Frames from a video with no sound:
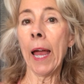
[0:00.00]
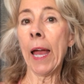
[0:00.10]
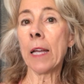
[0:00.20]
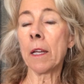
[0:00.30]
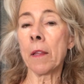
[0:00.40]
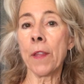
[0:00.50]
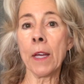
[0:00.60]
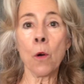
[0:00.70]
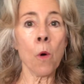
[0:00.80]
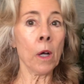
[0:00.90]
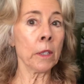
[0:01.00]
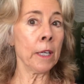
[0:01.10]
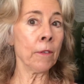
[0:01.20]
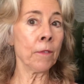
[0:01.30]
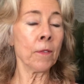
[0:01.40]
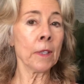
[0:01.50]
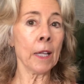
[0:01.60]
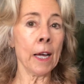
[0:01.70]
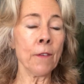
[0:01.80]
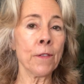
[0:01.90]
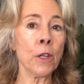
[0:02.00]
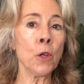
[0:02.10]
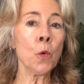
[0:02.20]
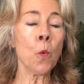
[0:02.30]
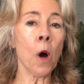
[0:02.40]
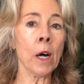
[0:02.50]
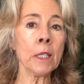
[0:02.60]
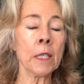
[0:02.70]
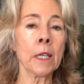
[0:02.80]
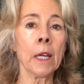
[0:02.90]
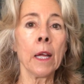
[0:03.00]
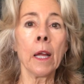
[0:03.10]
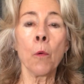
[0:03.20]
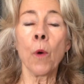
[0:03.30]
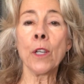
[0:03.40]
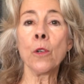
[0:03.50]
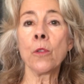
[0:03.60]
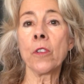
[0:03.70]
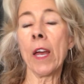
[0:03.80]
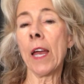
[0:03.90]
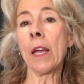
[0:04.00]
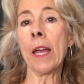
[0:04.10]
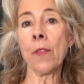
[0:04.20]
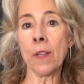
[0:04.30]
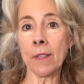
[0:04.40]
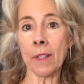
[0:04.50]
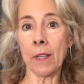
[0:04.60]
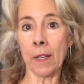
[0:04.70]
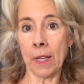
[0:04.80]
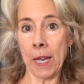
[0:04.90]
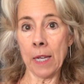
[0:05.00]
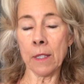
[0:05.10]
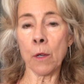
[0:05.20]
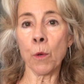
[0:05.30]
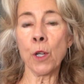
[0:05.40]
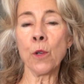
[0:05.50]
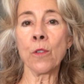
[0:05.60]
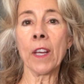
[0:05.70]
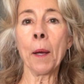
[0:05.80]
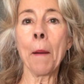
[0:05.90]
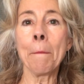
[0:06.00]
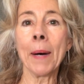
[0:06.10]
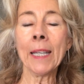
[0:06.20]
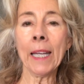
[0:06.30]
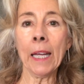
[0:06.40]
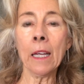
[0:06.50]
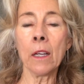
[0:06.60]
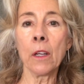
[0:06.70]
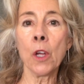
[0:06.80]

and the quality of life that you want when you say, in this case that we're using money,